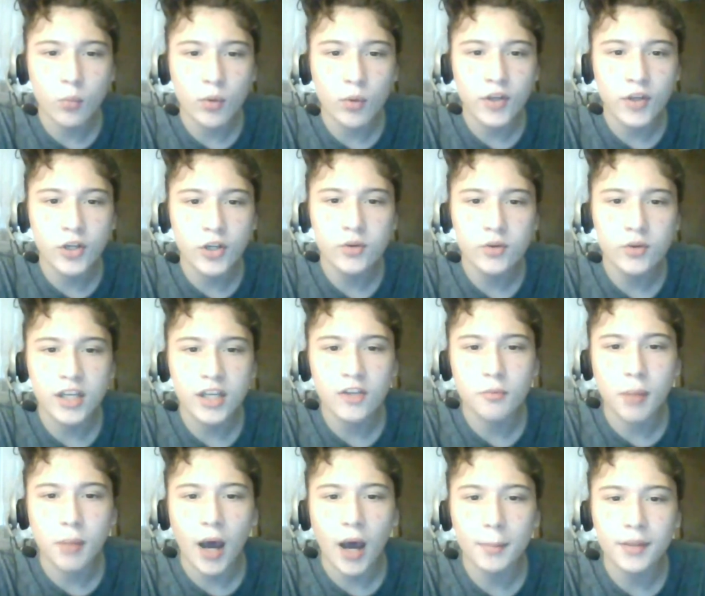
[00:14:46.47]
when the New Kids'
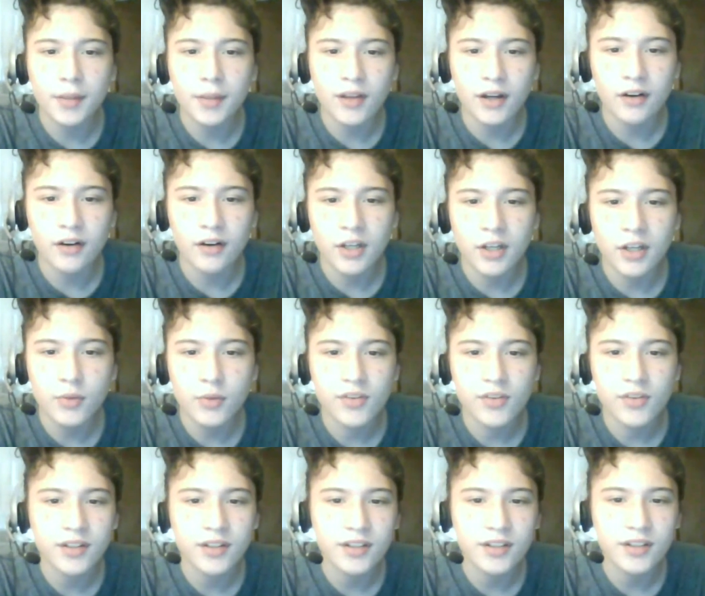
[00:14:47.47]
popularity was
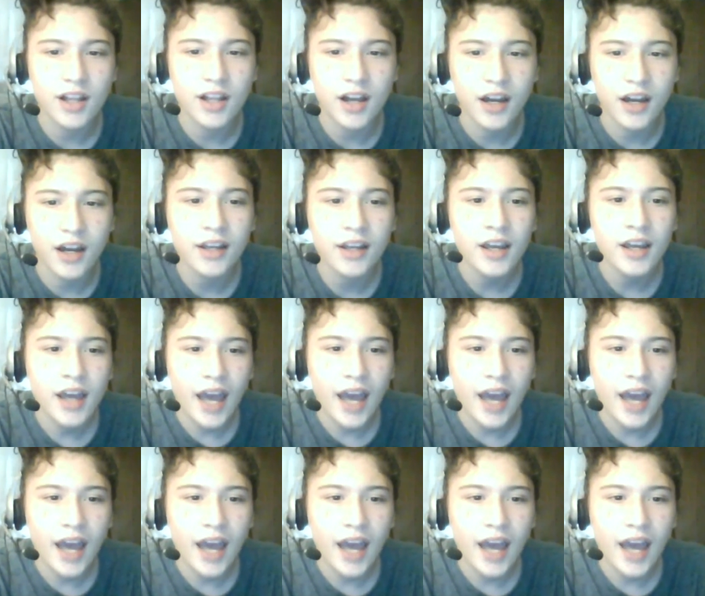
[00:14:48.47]
in decline